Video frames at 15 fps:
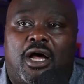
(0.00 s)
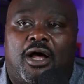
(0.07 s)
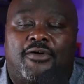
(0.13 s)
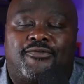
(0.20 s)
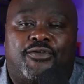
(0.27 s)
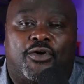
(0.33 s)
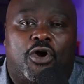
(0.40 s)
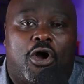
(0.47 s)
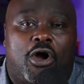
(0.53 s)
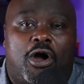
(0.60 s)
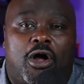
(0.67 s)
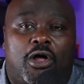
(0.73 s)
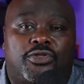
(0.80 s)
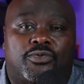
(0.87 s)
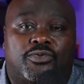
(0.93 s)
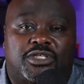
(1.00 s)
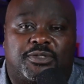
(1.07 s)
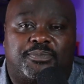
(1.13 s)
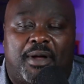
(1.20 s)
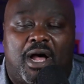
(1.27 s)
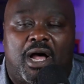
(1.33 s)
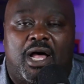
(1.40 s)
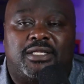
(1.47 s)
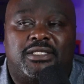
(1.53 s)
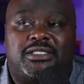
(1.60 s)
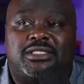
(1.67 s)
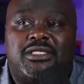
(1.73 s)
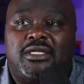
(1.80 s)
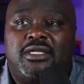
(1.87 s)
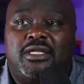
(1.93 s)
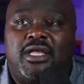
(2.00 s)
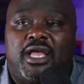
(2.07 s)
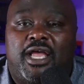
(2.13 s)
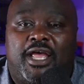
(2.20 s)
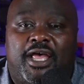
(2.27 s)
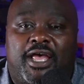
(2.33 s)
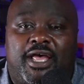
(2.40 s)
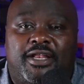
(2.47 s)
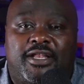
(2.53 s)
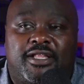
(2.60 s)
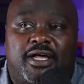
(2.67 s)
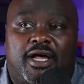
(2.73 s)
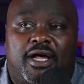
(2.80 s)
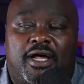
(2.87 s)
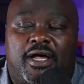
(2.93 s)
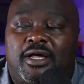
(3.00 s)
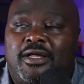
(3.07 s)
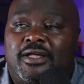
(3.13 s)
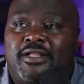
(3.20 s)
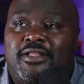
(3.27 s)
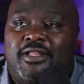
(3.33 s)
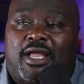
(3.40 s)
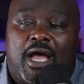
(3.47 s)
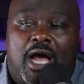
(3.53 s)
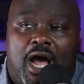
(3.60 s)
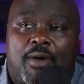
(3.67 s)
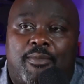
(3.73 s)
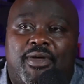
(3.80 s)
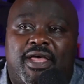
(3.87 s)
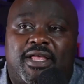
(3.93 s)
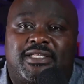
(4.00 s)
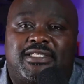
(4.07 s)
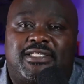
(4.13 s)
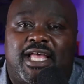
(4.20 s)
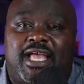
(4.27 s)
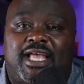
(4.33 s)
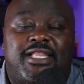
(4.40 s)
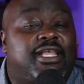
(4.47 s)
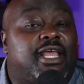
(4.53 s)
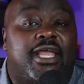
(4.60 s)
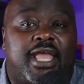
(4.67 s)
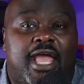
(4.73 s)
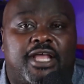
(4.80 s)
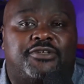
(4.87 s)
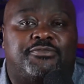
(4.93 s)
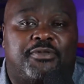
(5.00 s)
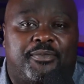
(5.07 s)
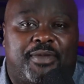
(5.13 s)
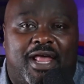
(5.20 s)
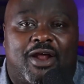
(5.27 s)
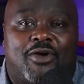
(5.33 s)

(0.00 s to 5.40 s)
for all the response and the comments and the engagement, man.